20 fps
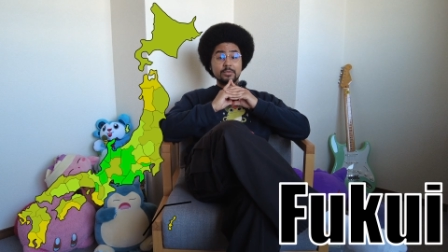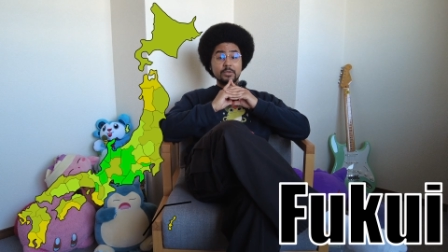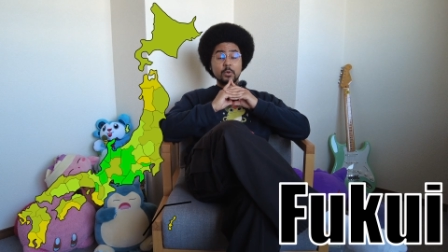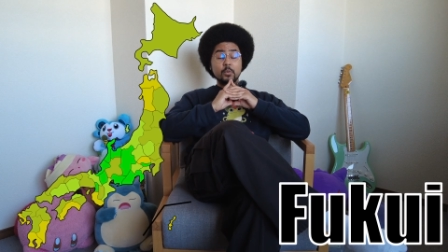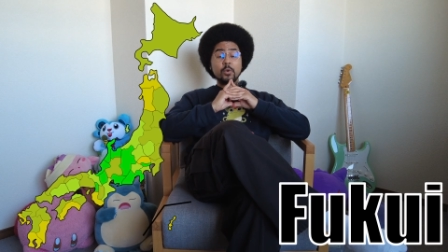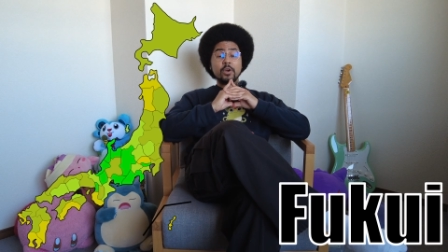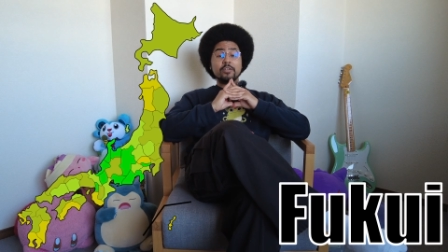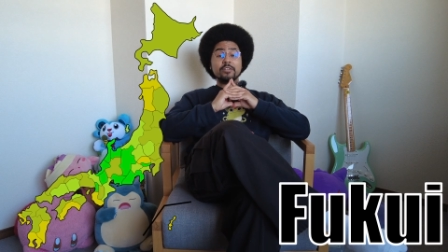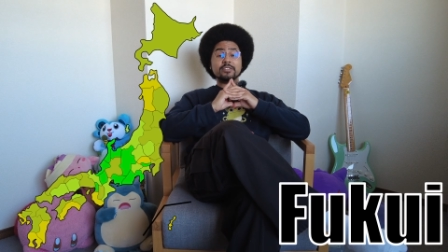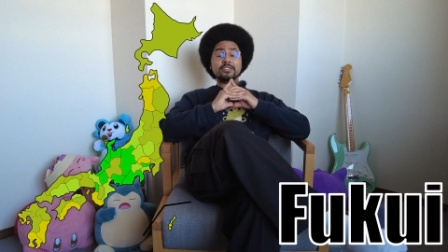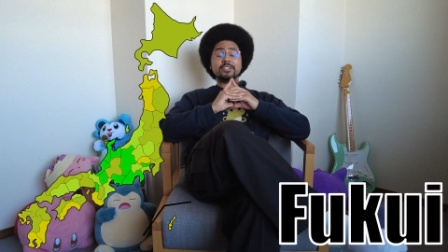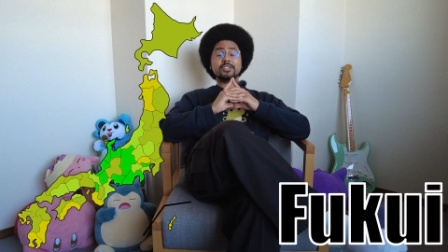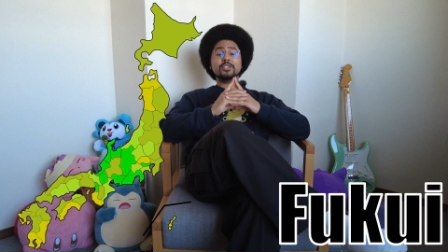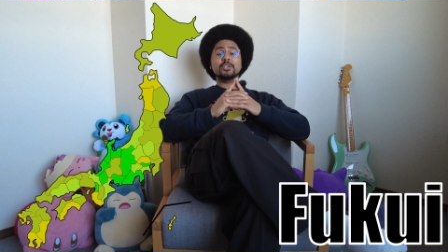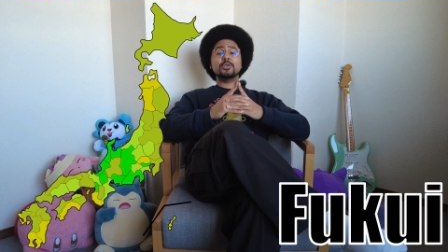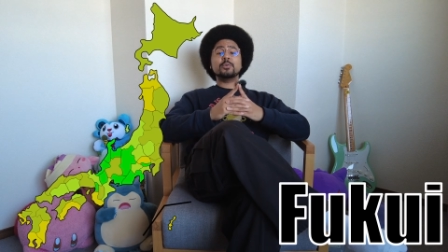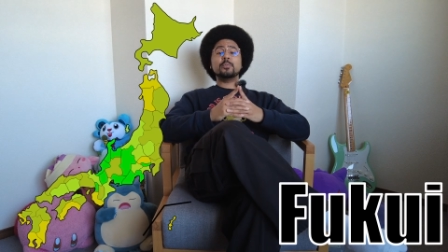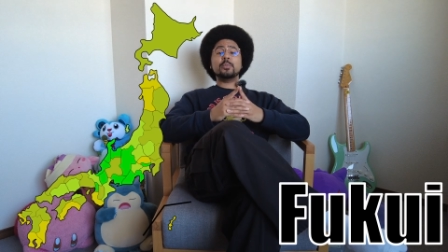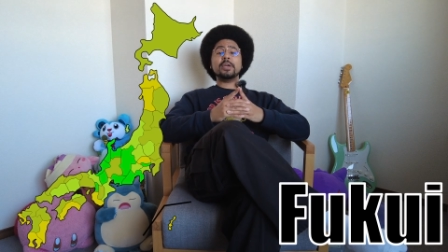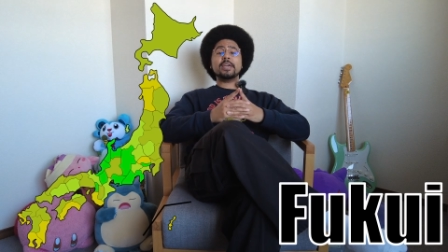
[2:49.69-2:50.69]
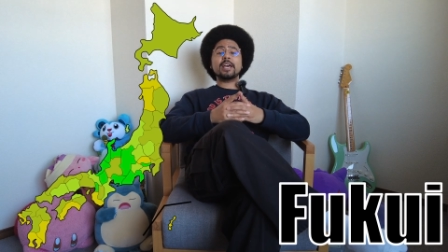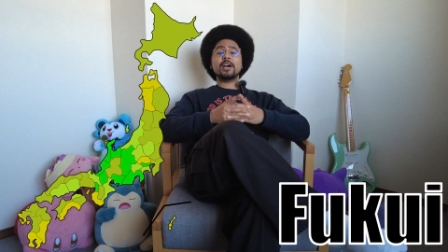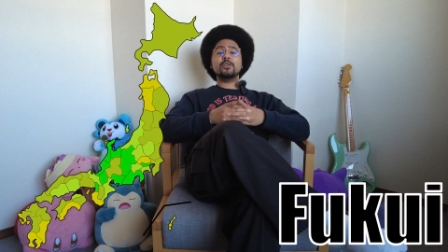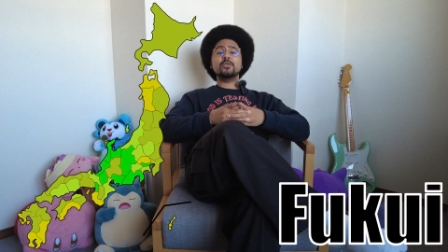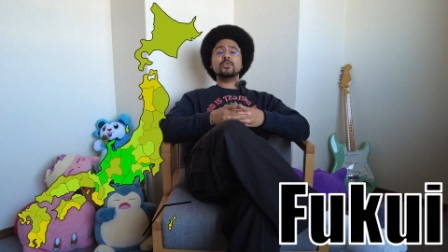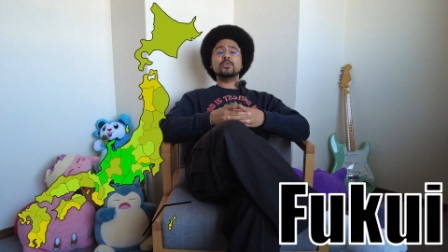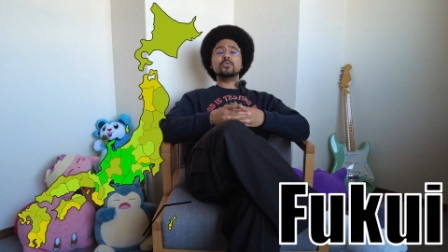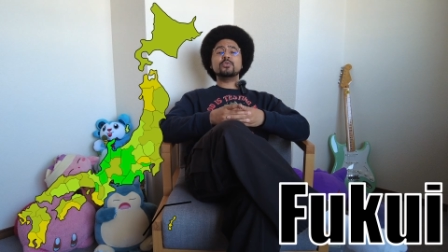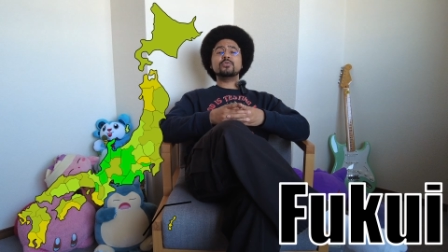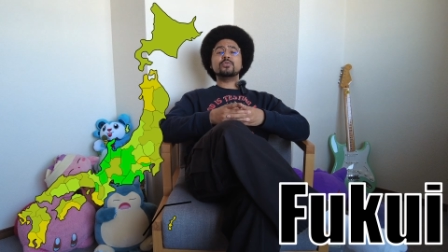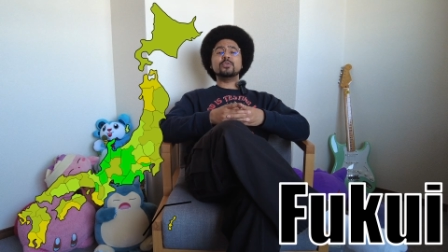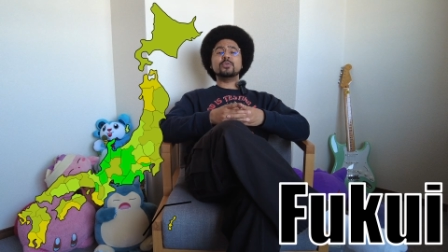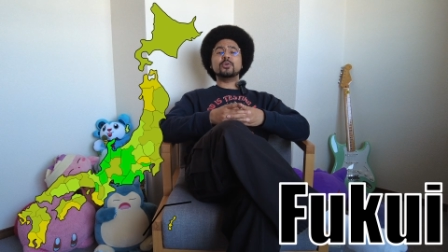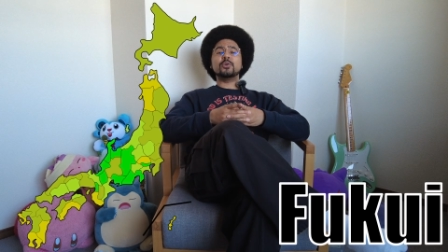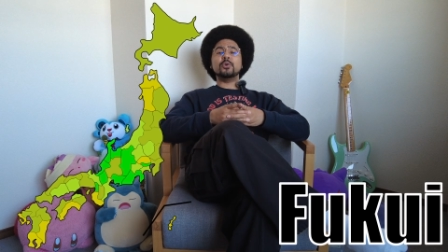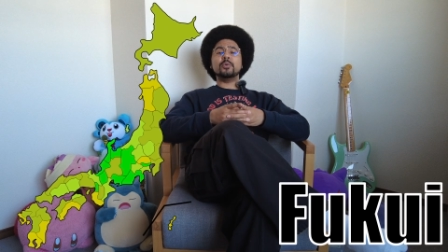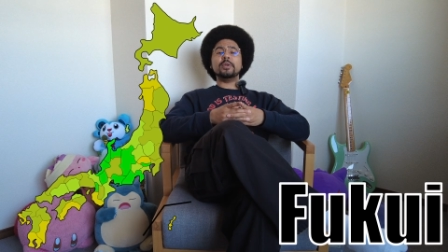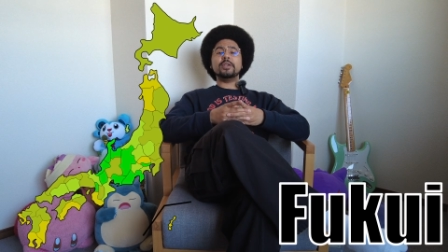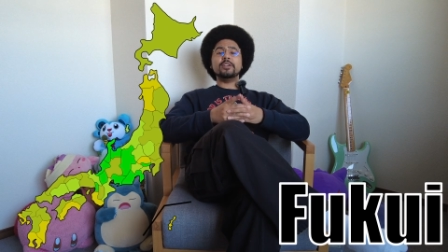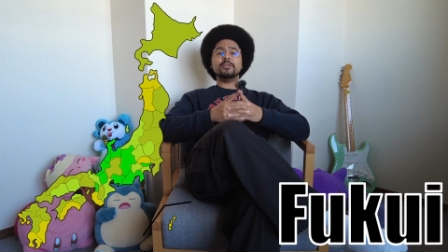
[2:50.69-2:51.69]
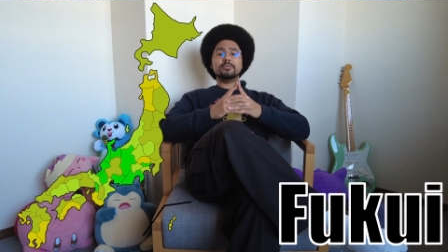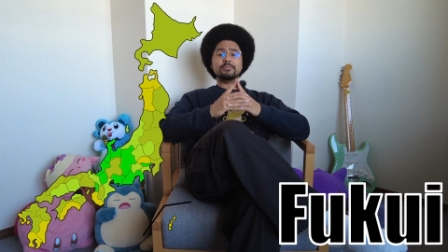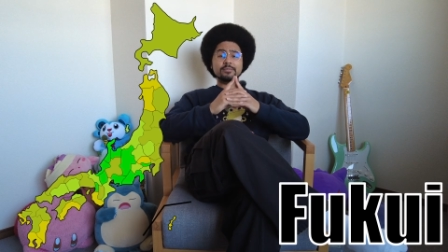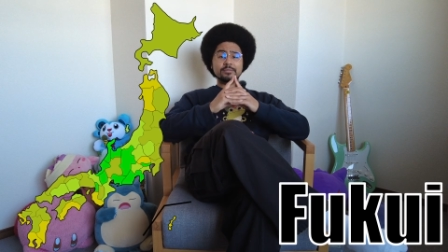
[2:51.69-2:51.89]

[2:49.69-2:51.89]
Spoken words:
Where is it? Pick out Fukui.